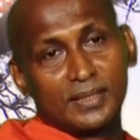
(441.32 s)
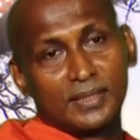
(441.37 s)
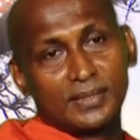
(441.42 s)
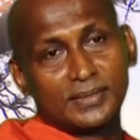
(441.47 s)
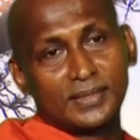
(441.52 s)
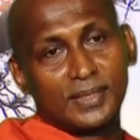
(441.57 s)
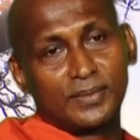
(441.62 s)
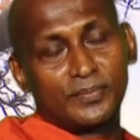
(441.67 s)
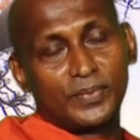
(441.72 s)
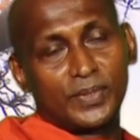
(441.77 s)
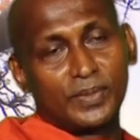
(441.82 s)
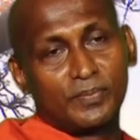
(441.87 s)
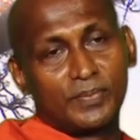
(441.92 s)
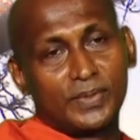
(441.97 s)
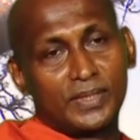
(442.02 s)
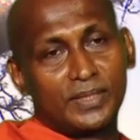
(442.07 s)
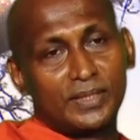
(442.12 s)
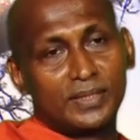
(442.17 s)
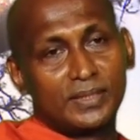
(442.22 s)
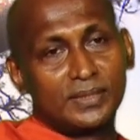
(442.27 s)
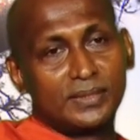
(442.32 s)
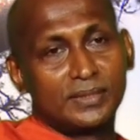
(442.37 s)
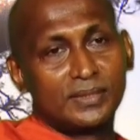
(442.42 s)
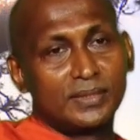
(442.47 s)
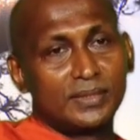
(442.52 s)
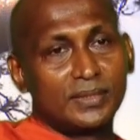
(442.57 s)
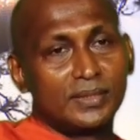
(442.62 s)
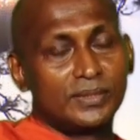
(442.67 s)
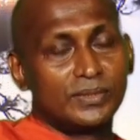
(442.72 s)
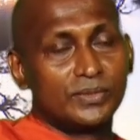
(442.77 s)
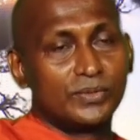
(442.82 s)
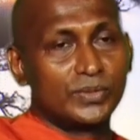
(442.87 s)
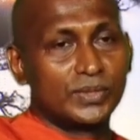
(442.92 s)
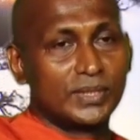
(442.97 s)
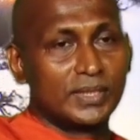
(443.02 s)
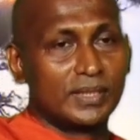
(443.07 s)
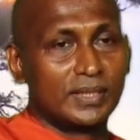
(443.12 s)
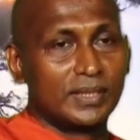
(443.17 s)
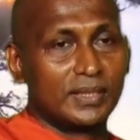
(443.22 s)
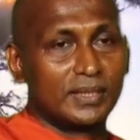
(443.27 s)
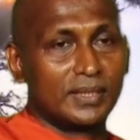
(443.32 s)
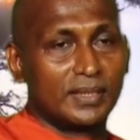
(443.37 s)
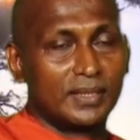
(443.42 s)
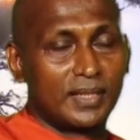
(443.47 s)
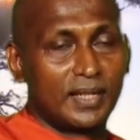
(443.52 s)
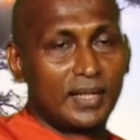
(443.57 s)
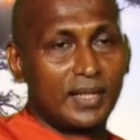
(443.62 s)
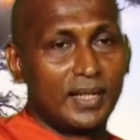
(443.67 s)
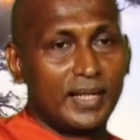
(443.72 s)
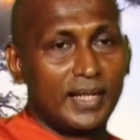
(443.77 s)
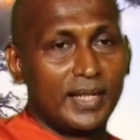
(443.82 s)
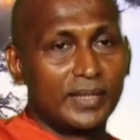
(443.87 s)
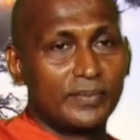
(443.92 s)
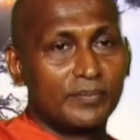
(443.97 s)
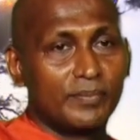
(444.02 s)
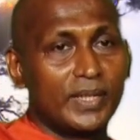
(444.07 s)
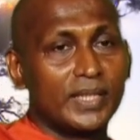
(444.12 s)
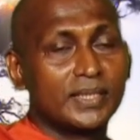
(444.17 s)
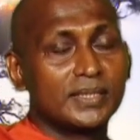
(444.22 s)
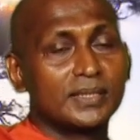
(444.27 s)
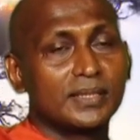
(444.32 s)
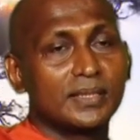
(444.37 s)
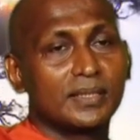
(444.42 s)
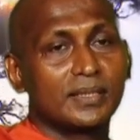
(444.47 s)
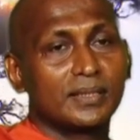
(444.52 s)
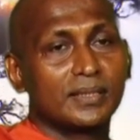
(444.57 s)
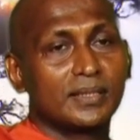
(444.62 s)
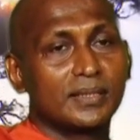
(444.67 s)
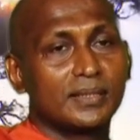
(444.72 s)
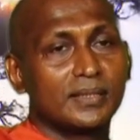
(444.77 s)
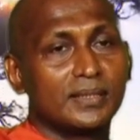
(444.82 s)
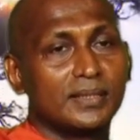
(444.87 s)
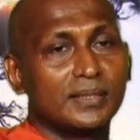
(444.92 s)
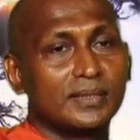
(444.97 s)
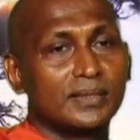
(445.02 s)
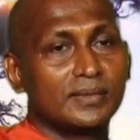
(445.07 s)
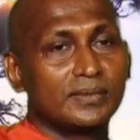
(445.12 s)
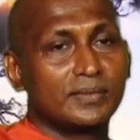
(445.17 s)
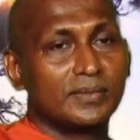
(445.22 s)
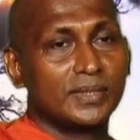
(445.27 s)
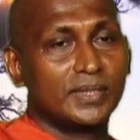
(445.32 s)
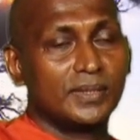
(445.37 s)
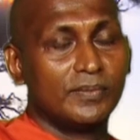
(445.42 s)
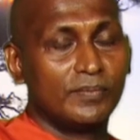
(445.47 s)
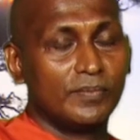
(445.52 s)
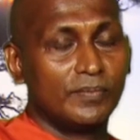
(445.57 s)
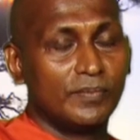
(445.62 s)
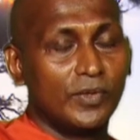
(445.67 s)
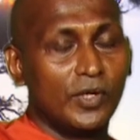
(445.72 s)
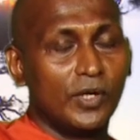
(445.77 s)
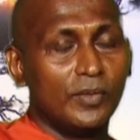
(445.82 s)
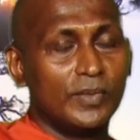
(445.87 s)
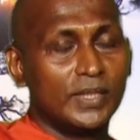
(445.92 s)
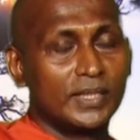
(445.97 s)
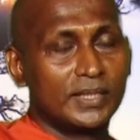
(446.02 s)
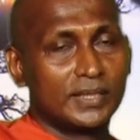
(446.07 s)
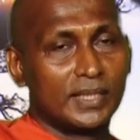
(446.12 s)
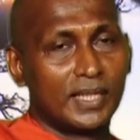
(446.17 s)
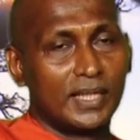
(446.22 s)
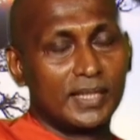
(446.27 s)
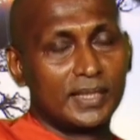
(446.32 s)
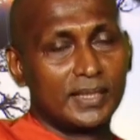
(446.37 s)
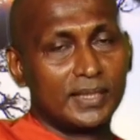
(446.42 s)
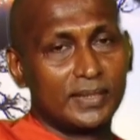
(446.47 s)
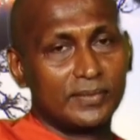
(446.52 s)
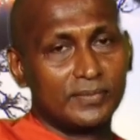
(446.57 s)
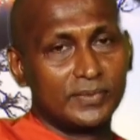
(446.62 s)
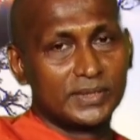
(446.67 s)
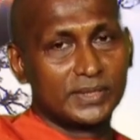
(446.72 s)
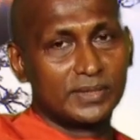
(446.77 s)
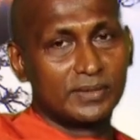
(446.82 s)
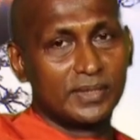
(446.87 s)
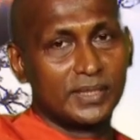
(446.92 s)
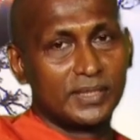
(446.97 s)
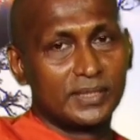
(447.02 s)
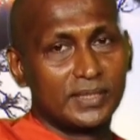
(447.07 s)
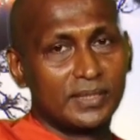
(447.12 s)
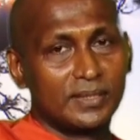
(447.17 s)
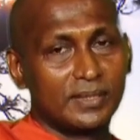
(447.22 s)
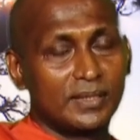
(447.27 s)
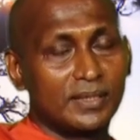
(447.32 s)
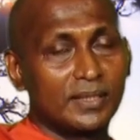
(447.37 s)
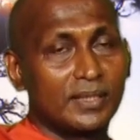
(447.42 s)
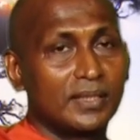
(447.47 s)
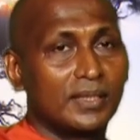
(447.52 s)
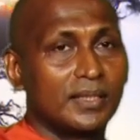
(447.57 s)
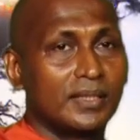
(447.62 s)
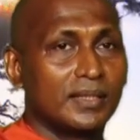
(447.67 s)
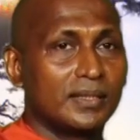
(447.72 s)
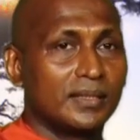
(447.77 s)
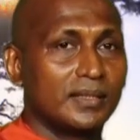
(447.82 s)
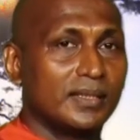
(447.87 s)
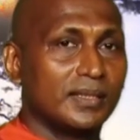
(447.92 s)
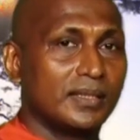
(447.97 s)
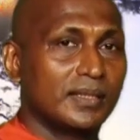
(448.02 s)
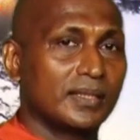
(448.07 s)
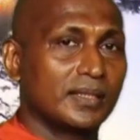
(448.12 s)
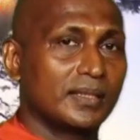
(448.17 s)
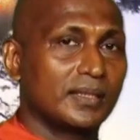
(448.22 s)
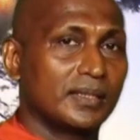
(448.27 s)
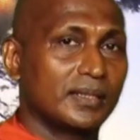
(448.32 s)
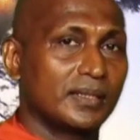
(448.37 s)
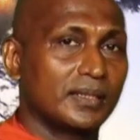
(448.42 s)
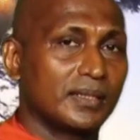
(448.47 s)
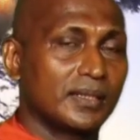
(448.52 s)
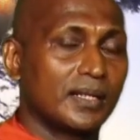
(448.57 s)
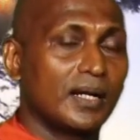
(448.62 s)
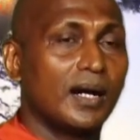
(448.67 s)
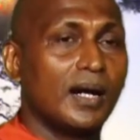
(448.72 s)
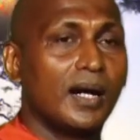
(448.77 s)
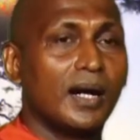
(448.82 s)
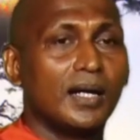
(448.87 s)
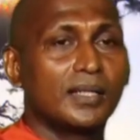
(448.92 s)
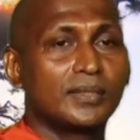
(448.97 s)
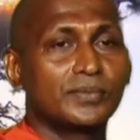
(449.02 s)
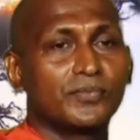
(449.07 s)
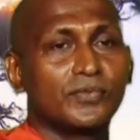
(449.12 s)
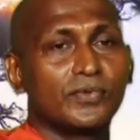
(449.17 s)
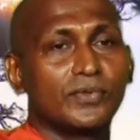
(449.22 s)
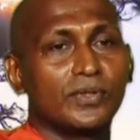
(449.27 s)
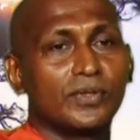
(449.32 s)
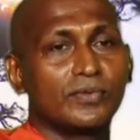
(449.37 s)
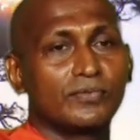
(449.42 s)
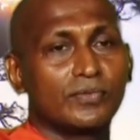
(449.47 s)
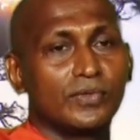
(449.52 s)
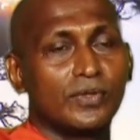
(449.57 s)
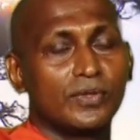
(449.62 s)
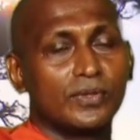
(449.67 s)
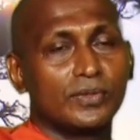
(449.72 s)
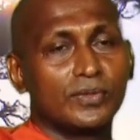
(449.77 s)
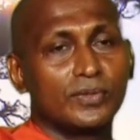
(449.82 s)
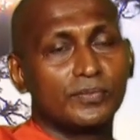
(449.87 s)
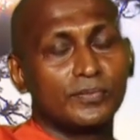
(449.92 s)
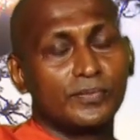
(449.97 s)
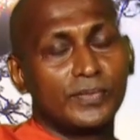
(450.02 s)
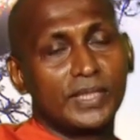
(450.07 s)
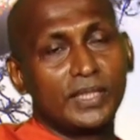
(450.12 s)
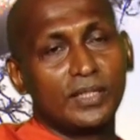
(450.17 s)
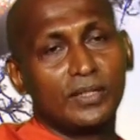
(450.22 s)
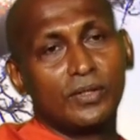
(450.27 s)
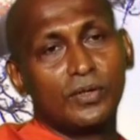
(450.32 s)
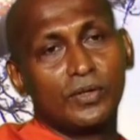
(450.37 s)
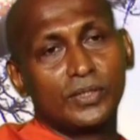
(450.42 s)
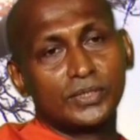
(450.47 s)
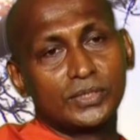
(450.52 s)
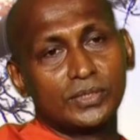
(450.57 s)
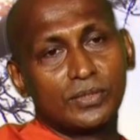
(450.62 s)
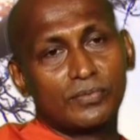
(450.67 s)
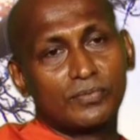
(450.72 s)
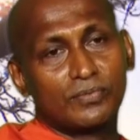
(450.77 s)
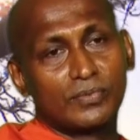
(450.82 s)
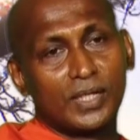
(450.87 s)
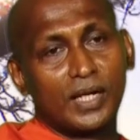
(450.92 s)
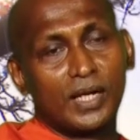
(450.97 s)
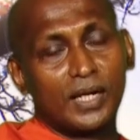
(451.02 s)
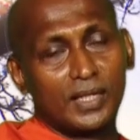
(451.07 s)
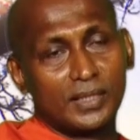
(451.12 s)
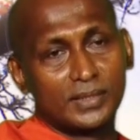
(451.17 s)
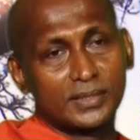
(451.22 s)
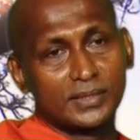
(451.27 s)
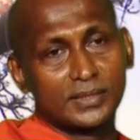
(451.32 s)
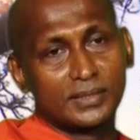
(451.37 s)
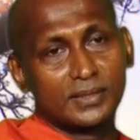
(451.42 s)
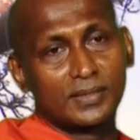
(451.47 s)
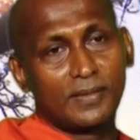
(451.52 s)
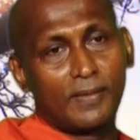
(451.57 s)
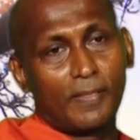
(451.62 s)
some people using the little lake. But the moment Ananda was reaching, the cart full of many loads of carts